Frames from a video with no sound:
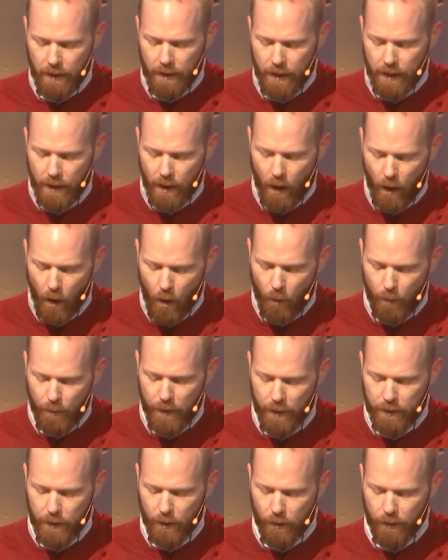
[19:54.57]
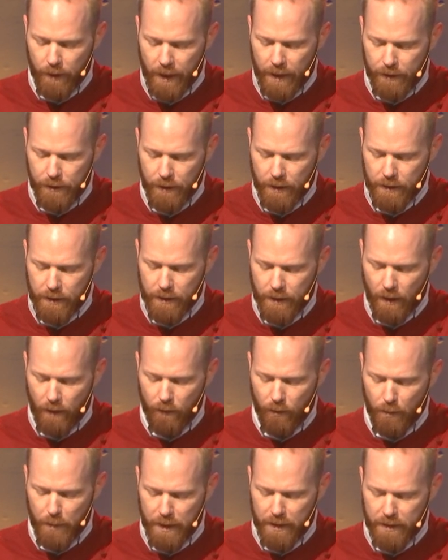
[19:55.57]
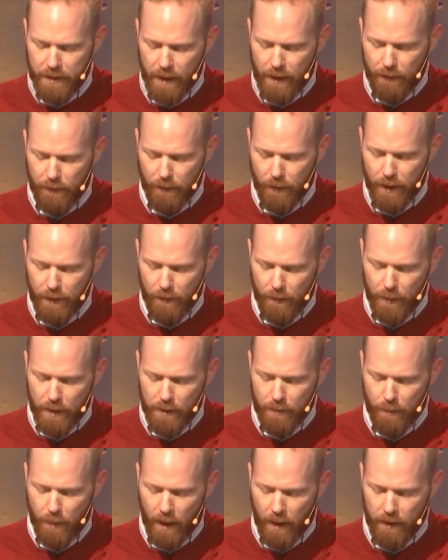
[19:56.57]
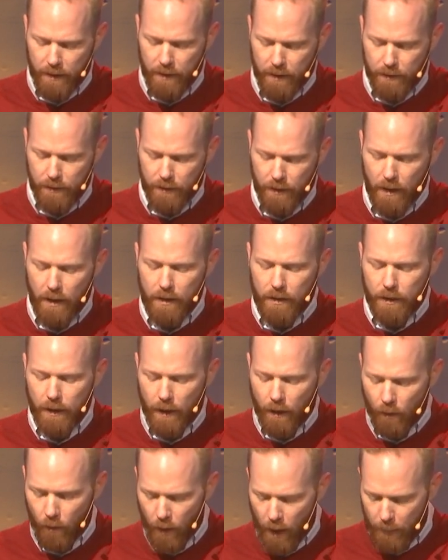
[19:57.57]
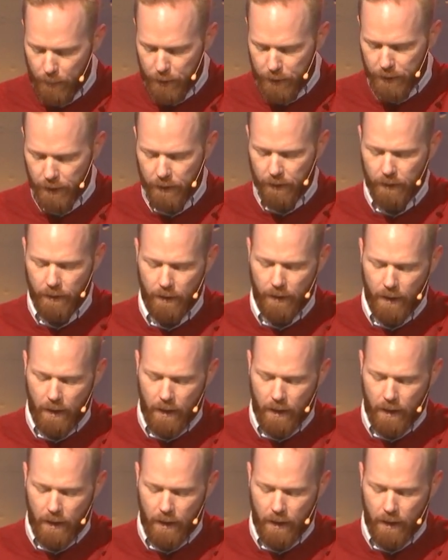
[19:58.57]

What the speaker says: in hope that the creation itself will be set free from its bondage to corruption